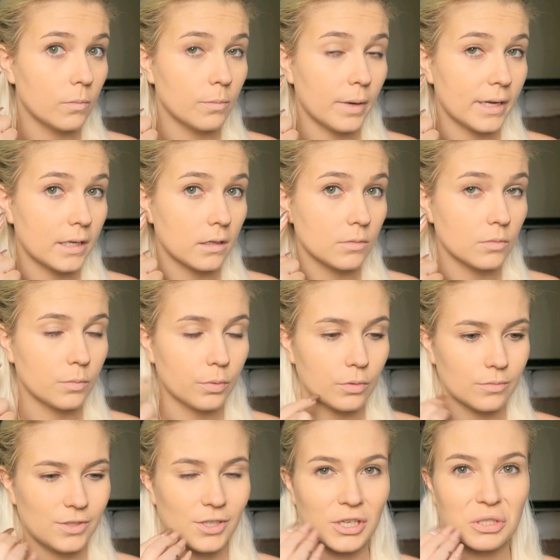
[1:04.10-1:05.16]
by
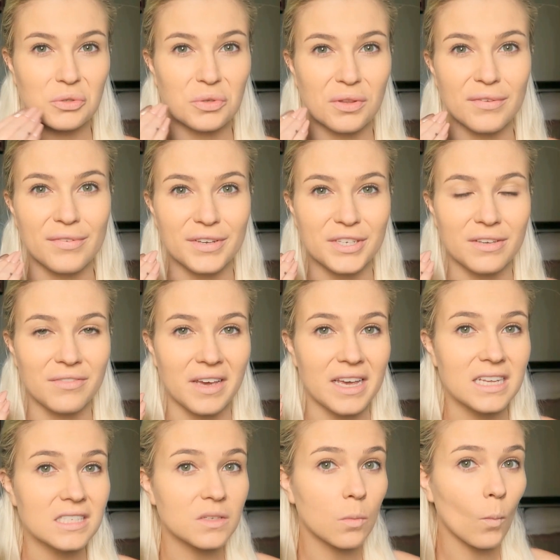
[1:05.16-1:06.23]
doing the fishy
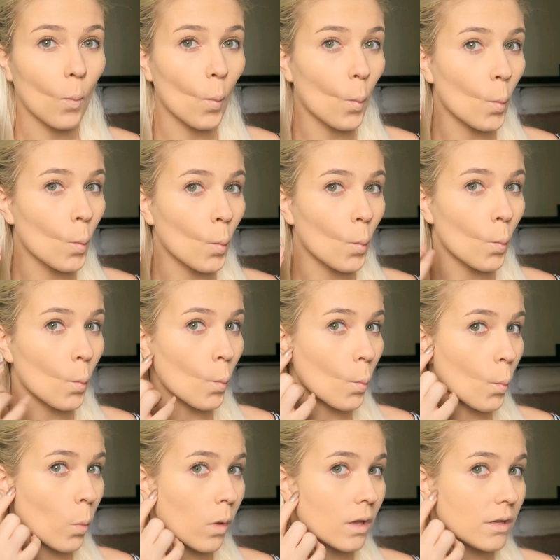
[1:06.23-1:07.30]
face,
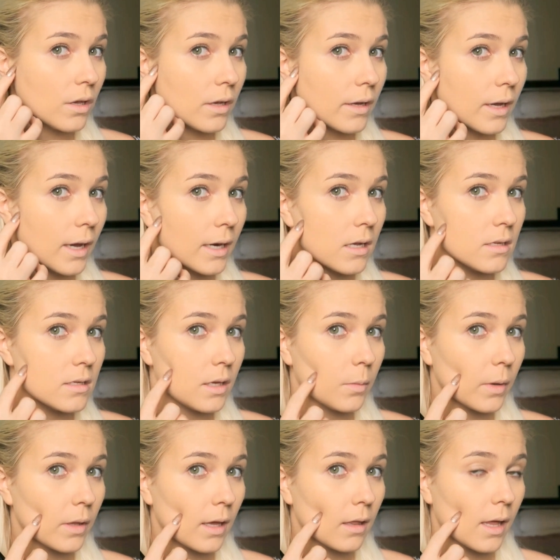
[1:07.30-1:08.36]
you can kind of see
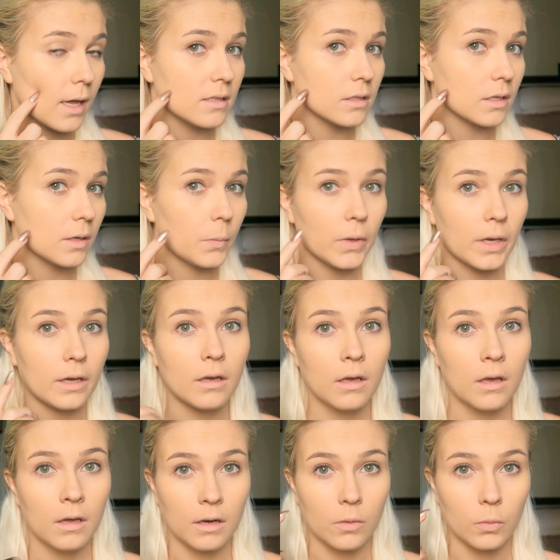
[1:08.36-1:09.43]
where that line's going to be.
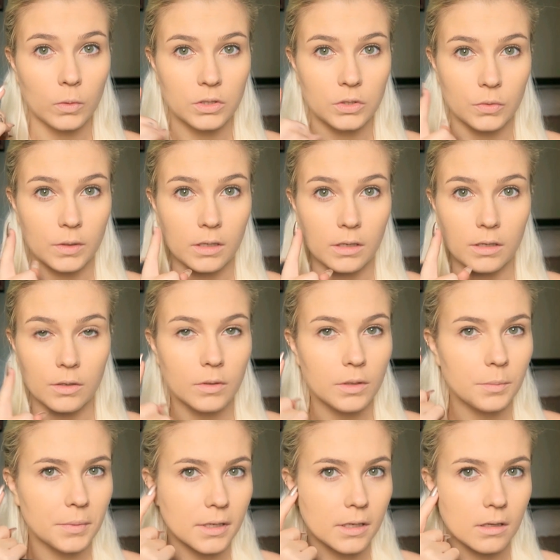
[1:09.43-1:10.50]
Now when doing it, you don't want
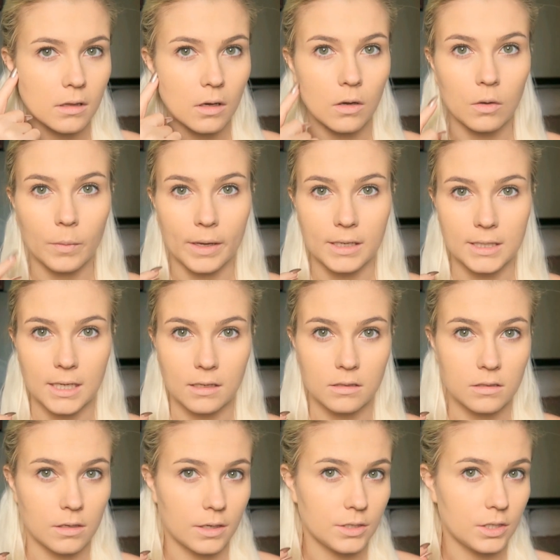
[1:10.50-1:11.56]
to bring it the whole way down.
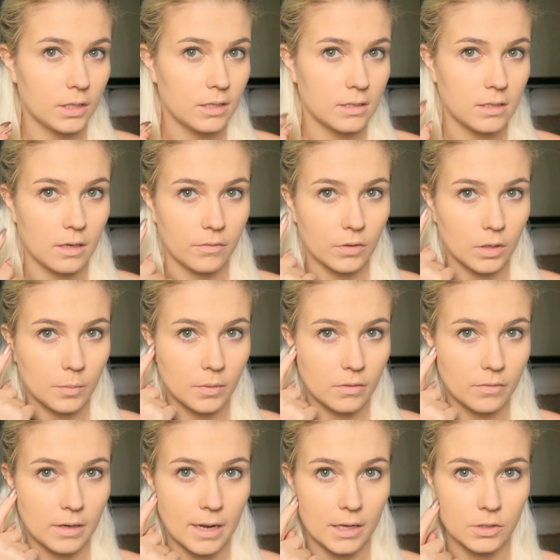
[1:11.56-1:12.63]
So as you can see, I've got a bit of
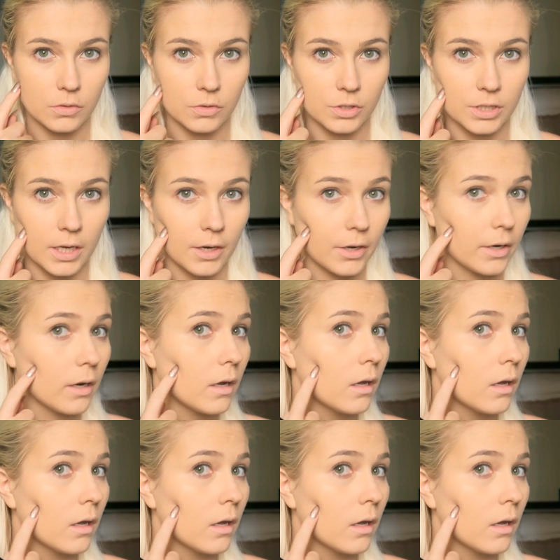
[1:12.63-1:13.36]
a natural shadow.